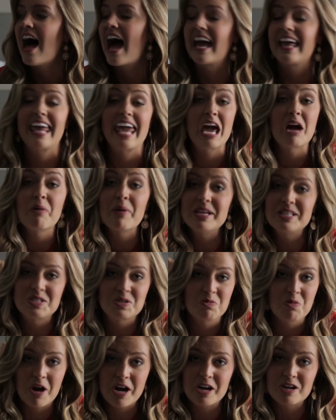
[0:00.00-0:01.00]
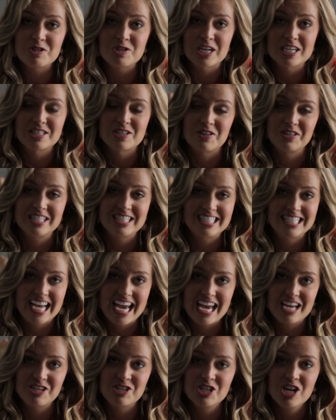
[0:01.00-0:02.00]
I can't wait to wear your dress on the
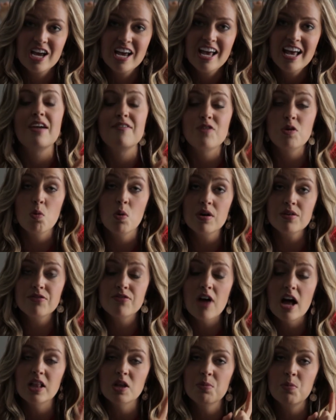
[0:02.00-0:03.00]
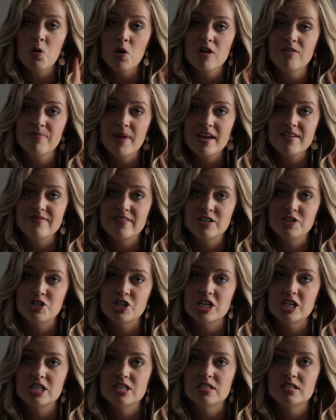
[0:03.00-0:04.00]
stage. If you want to follow more of my
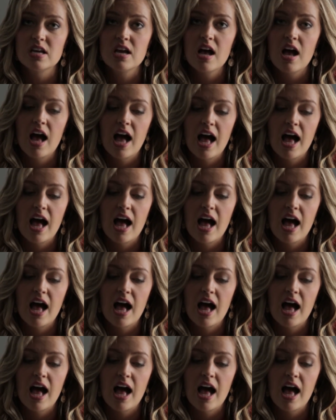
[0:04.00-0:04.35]
adventures,